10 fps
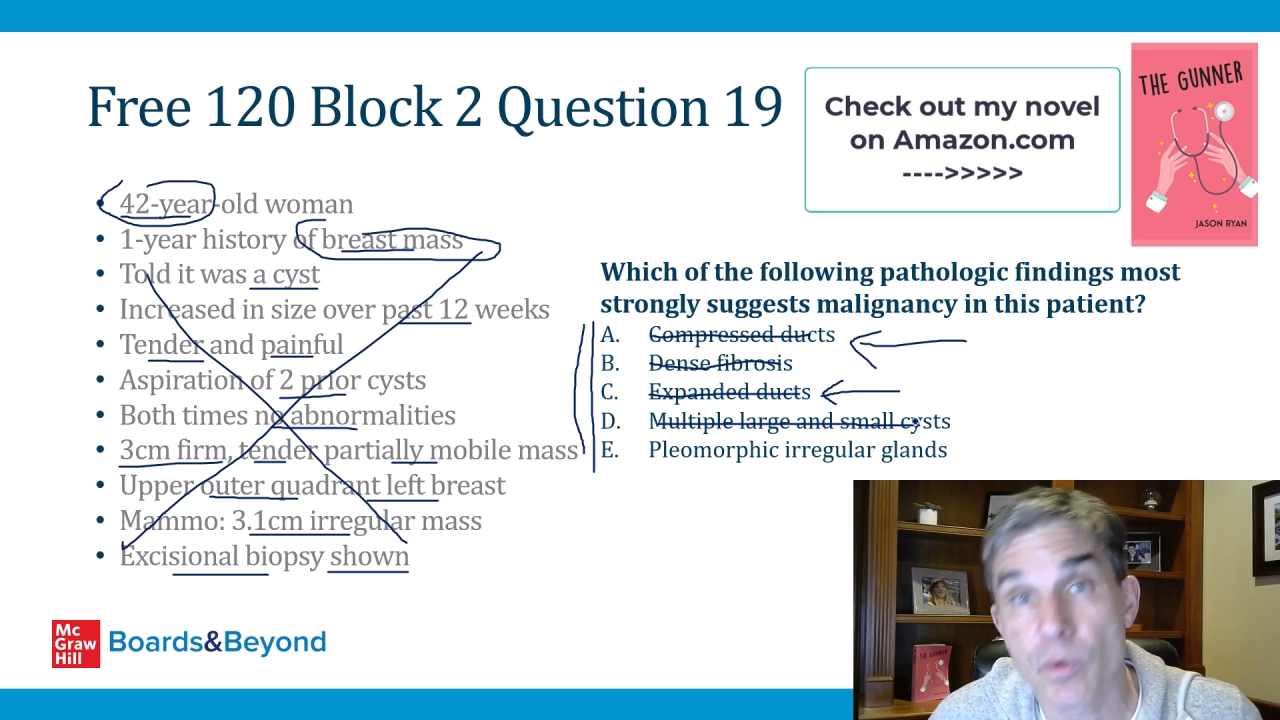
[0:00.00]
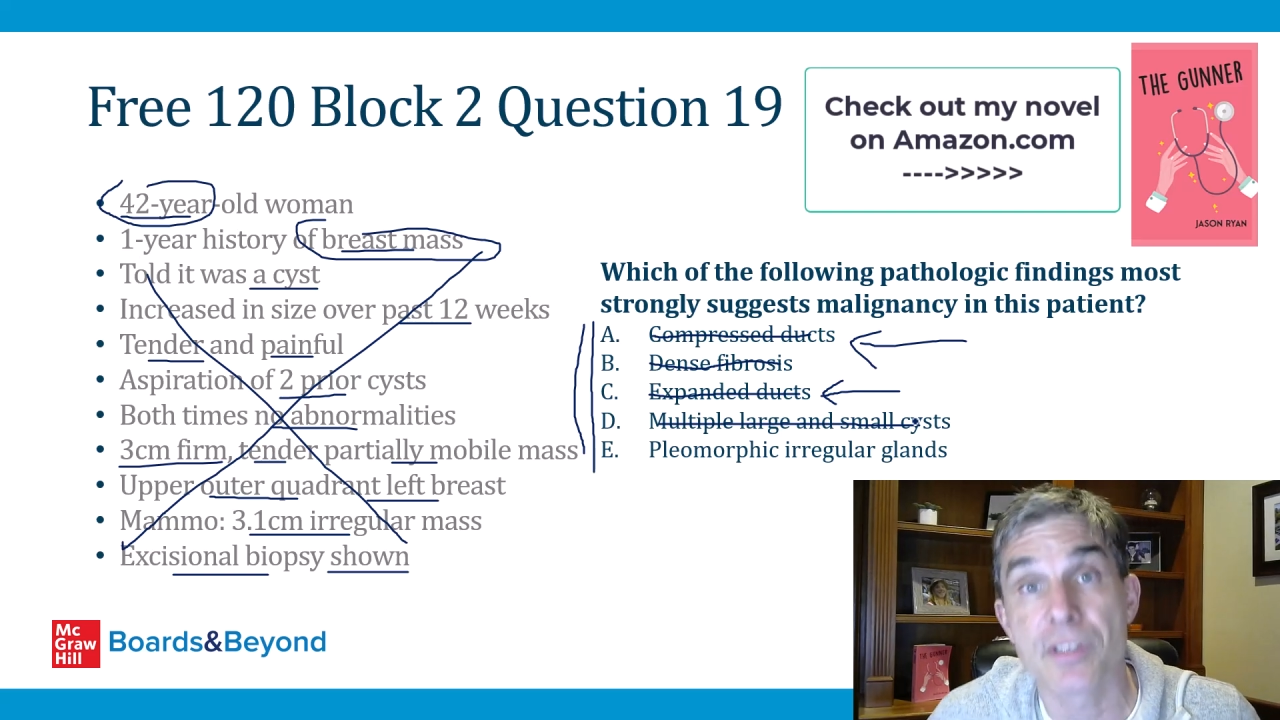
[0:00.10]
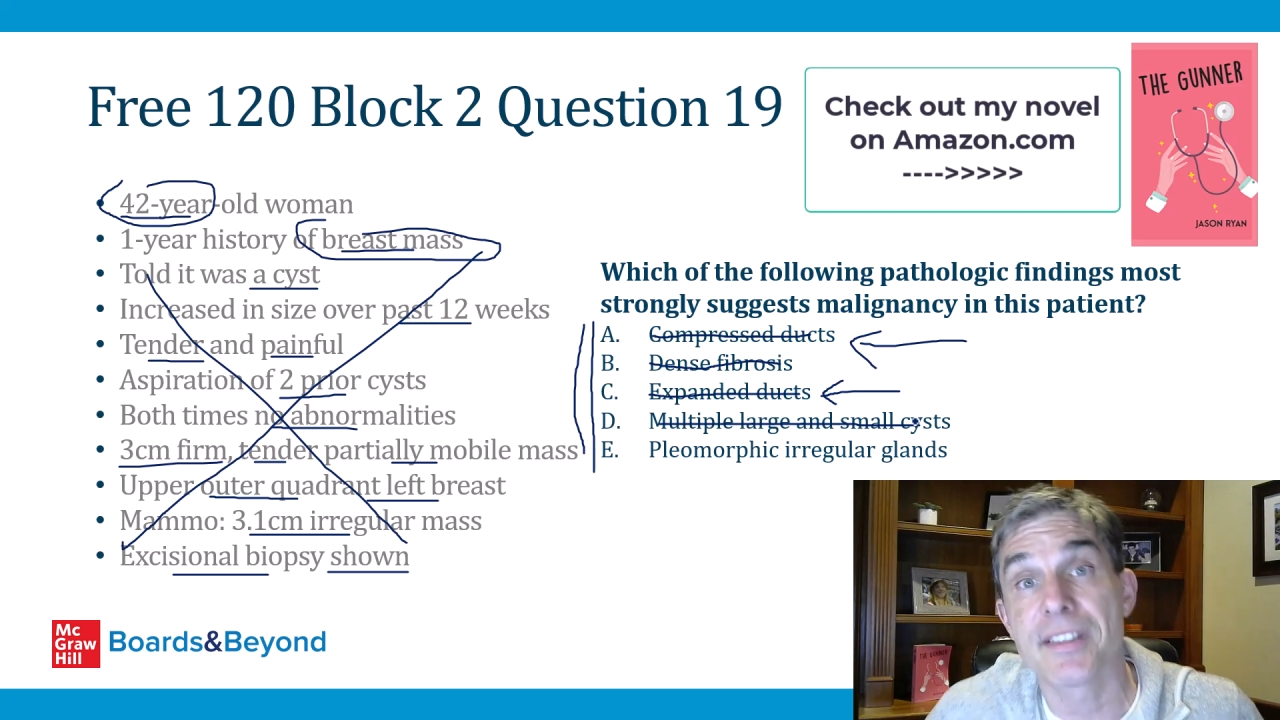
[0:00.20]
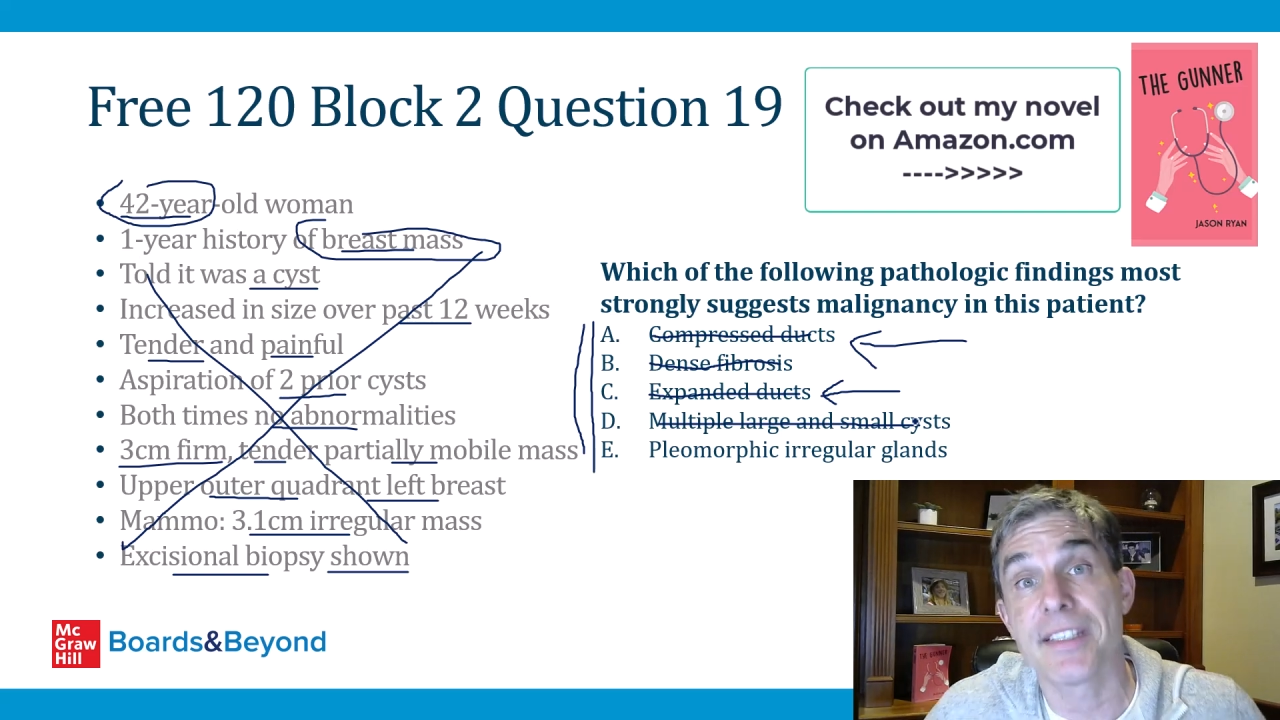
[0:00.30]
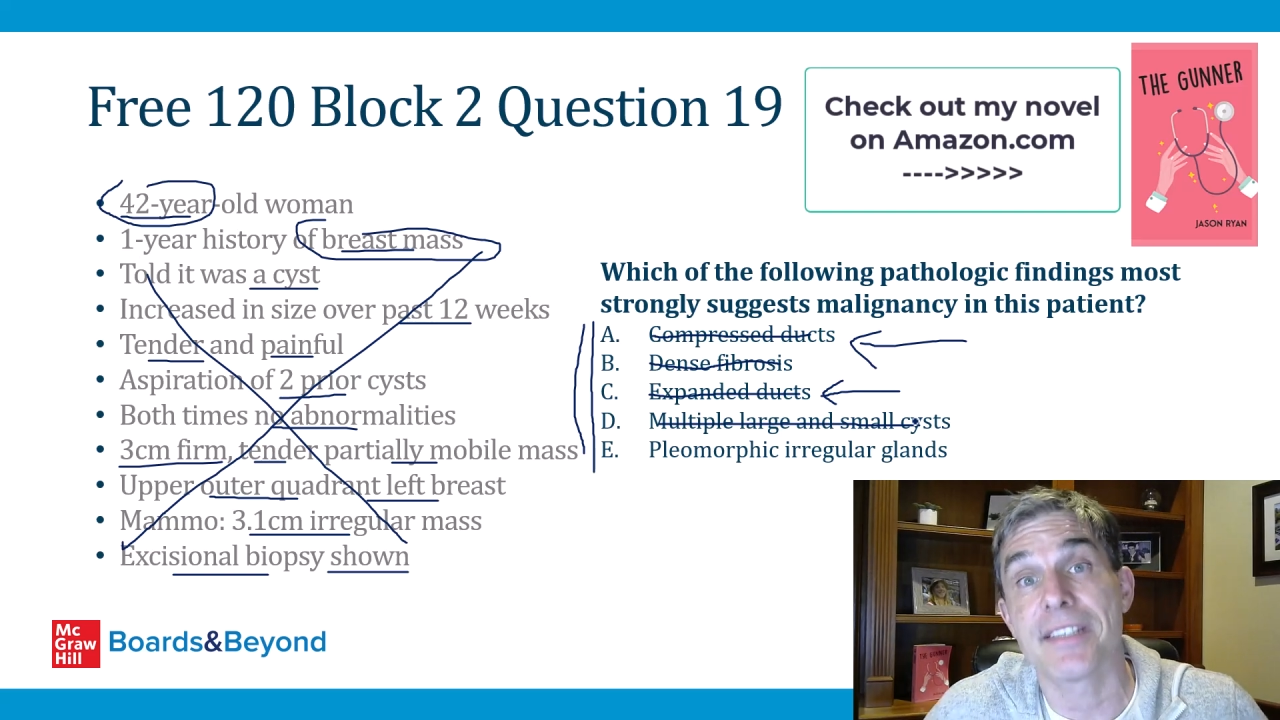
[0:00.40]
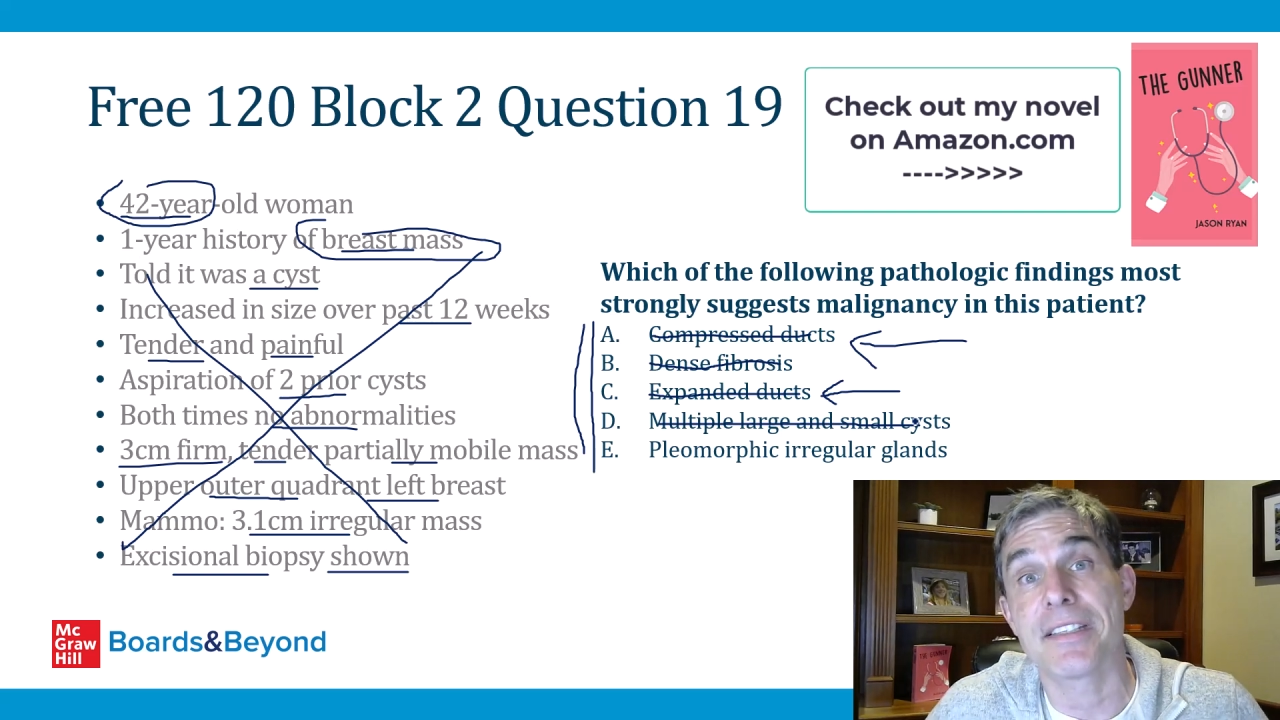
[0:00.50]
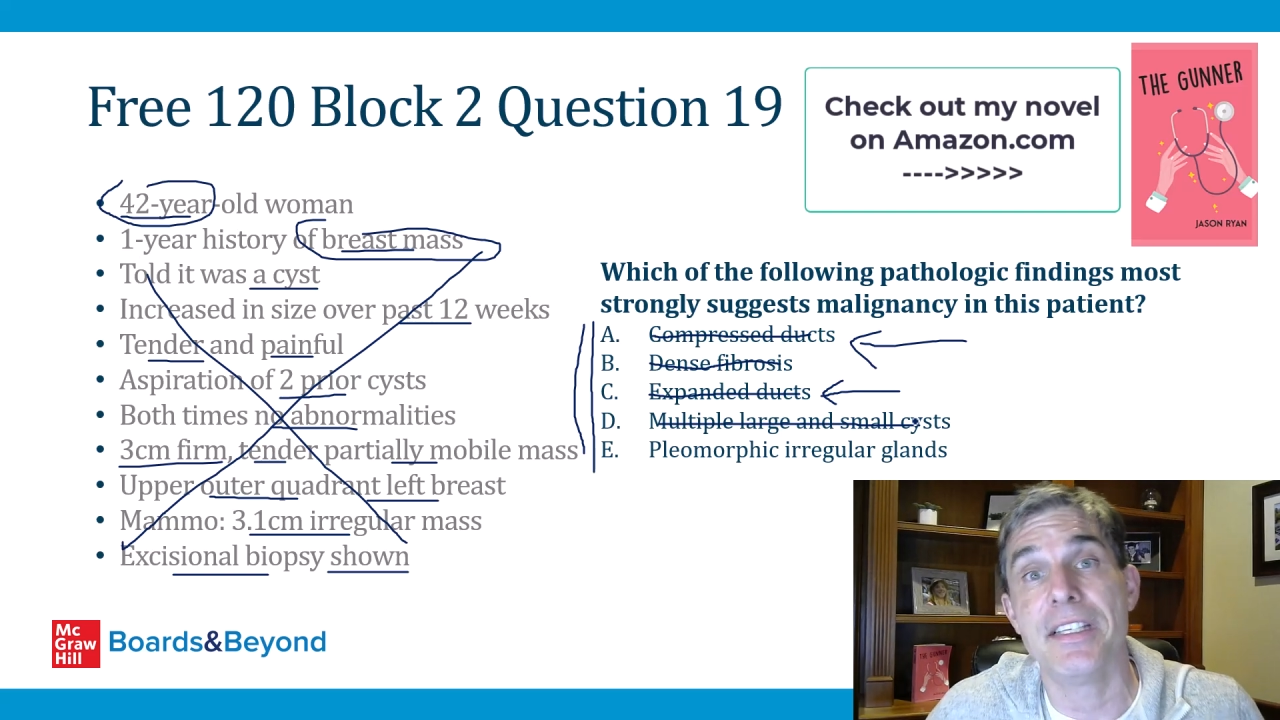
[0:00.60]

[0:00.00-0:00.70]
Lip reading: word cyst